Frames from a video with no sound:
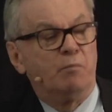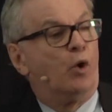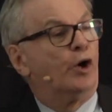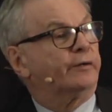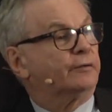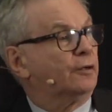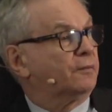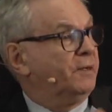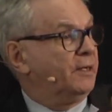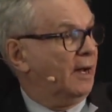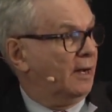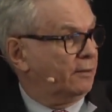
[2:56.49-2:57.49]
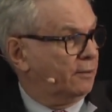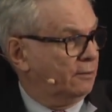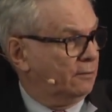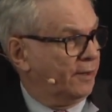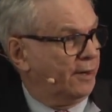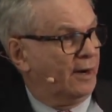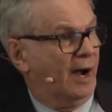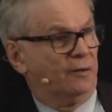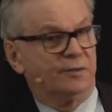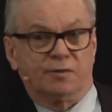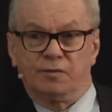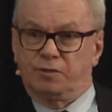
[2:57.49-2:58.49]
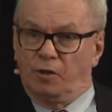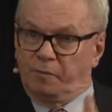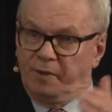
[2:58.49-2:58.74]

Mort took me down to their house and showed